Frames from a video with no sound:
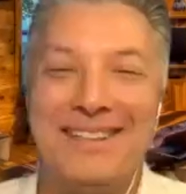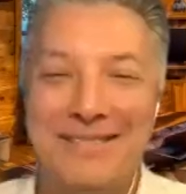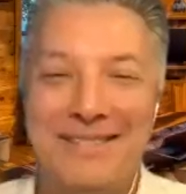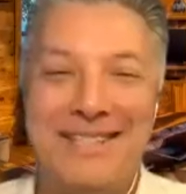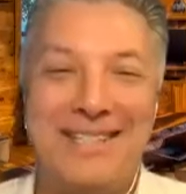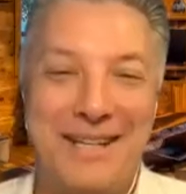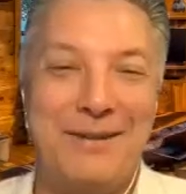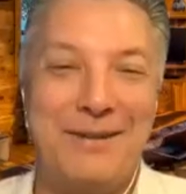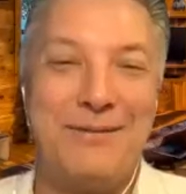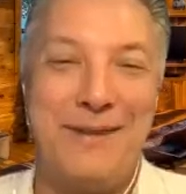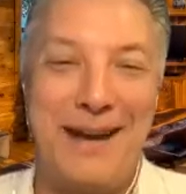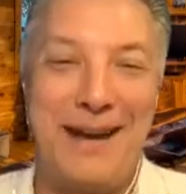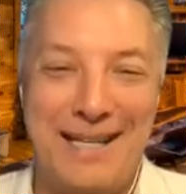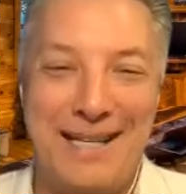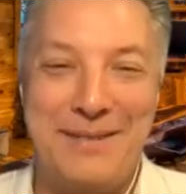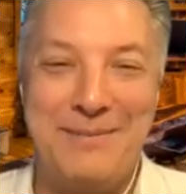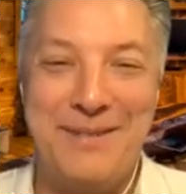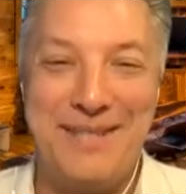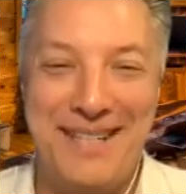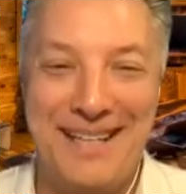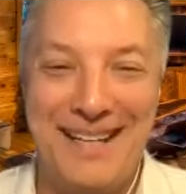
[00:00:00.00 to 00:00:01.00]
to see your
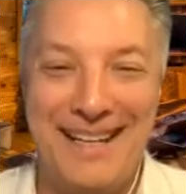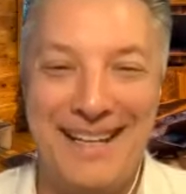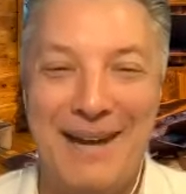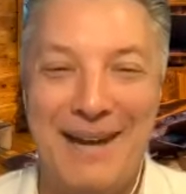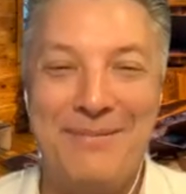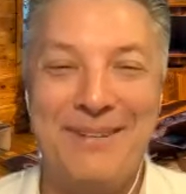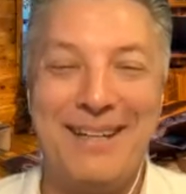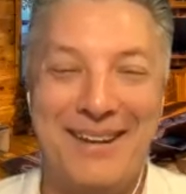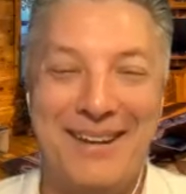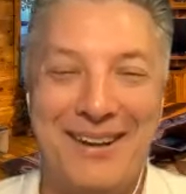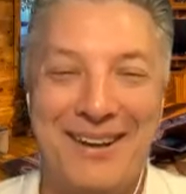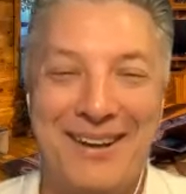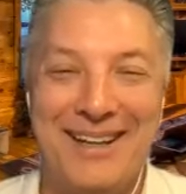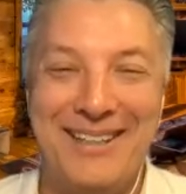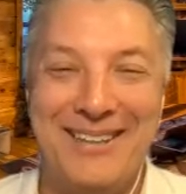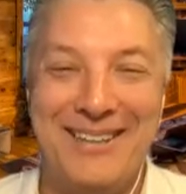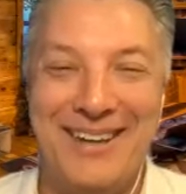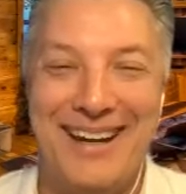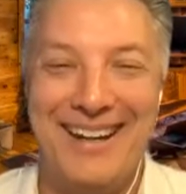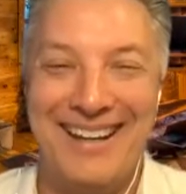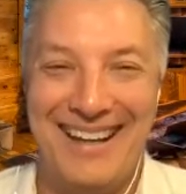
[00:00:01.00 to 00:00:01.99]
fax machine. I'm going to call
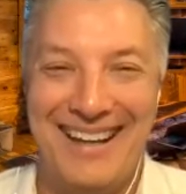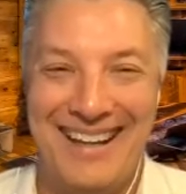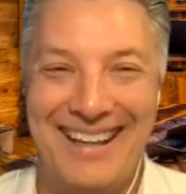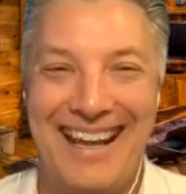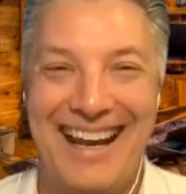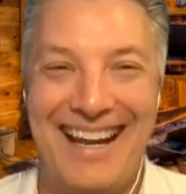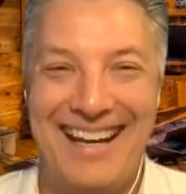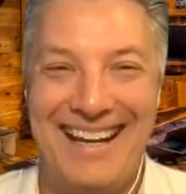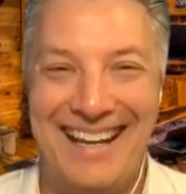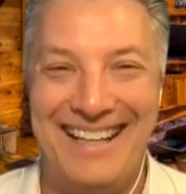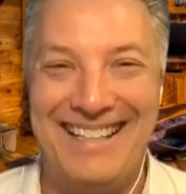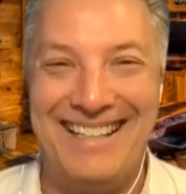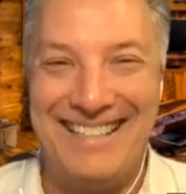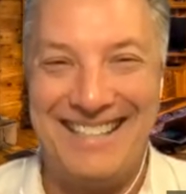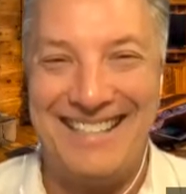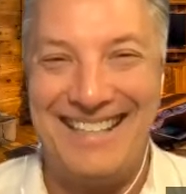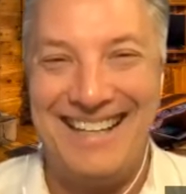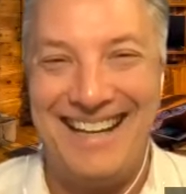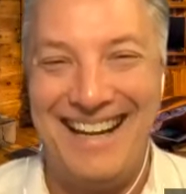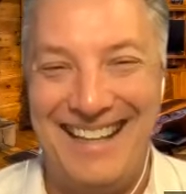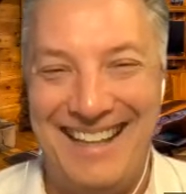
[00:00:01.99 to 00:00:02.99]
you out on that and
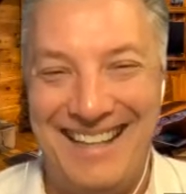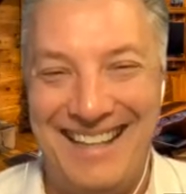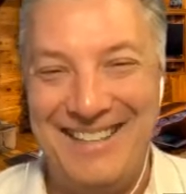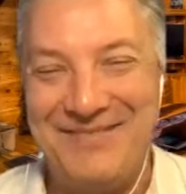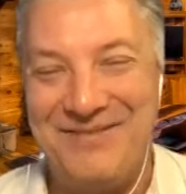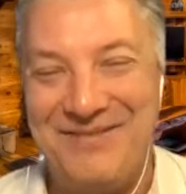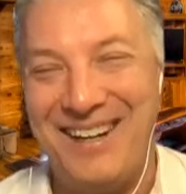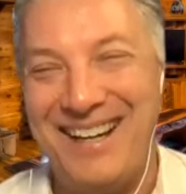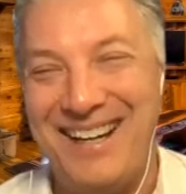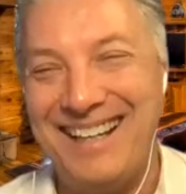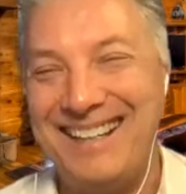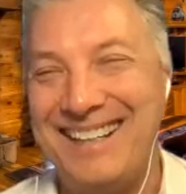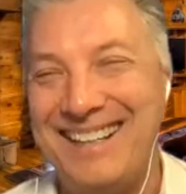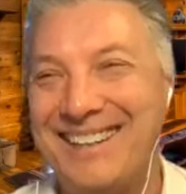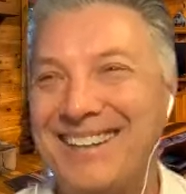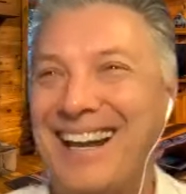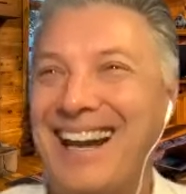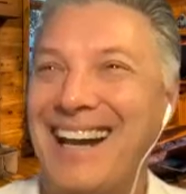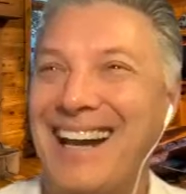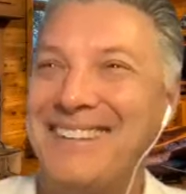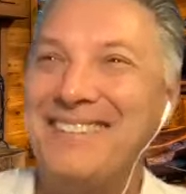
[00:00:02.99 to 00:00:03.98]
say you probably don't
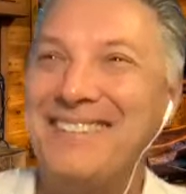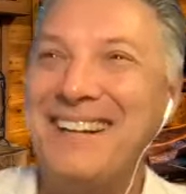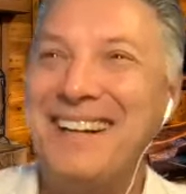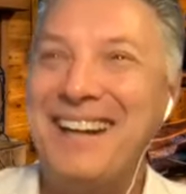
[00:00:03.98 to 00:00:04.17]
have